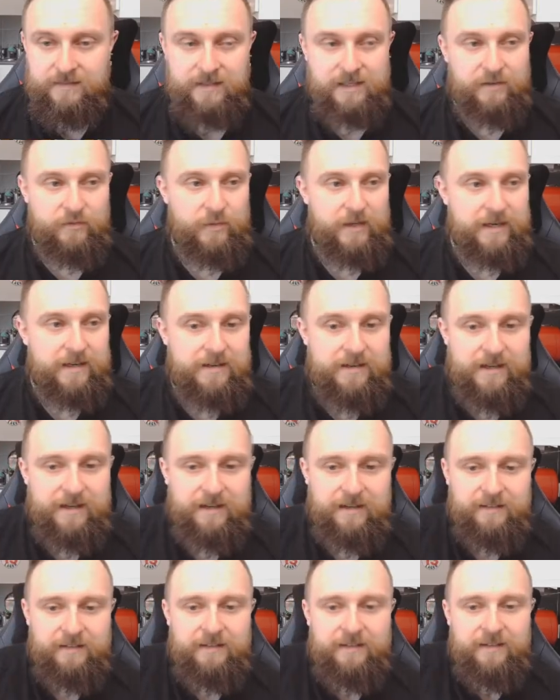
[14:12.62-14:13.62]
See if we can
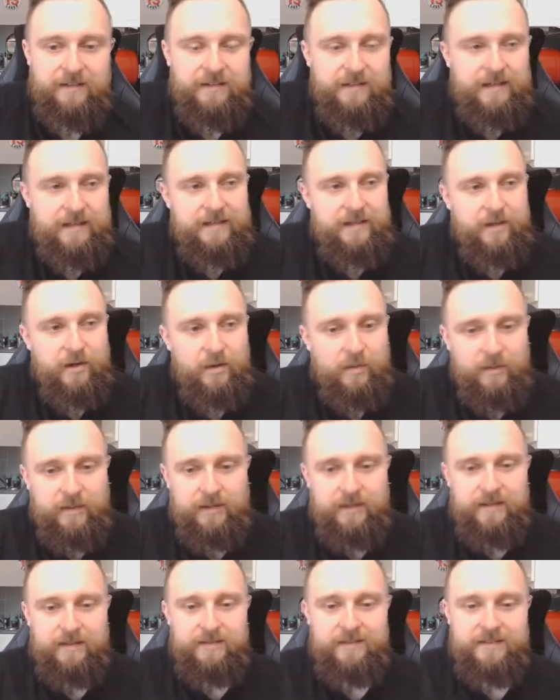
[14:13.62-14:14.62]
nick a late goal
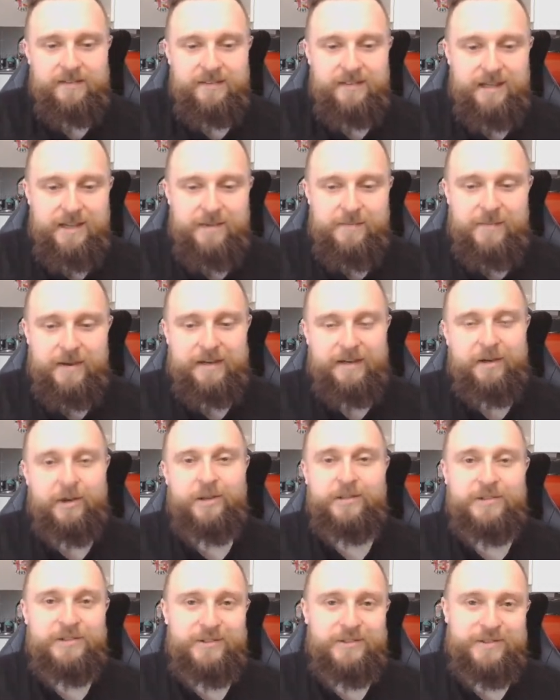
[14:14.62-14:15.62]
here. It might
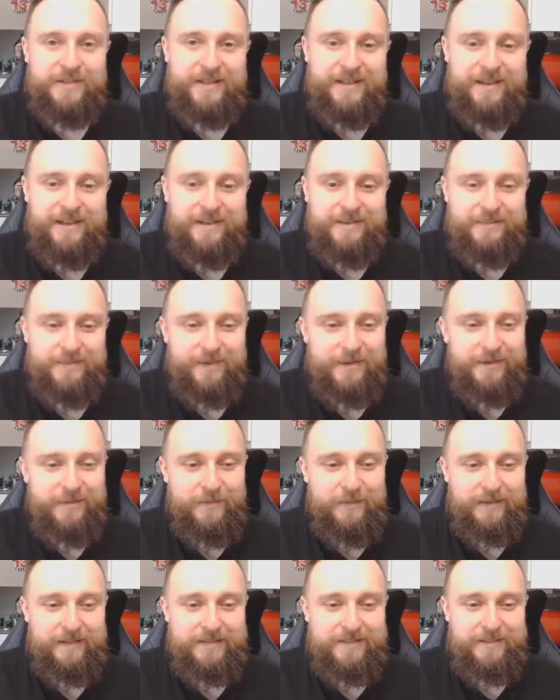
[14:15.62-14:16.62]
cost us the game, but
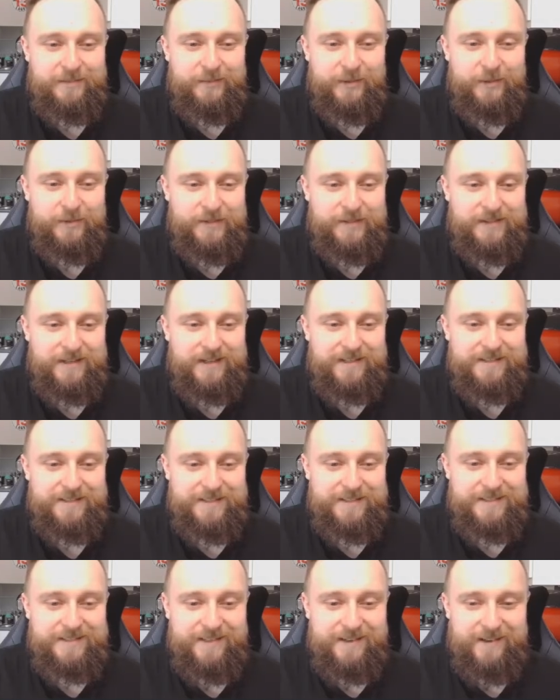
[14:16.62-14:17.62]
I'm willing to roll the dice
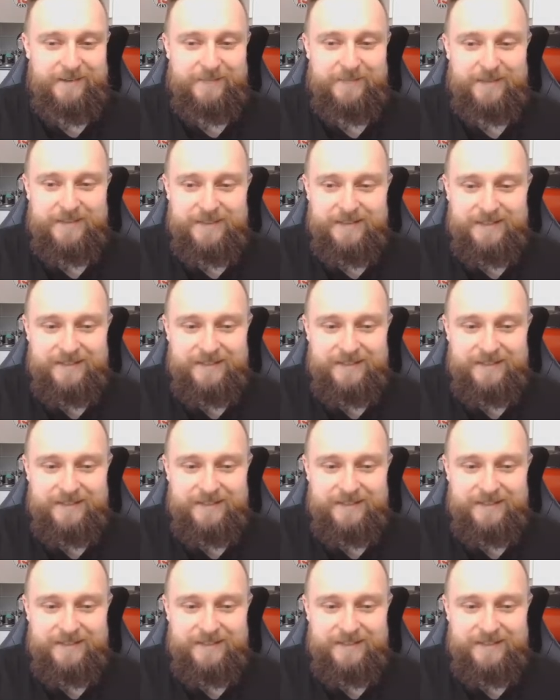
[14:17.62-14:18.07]
this time.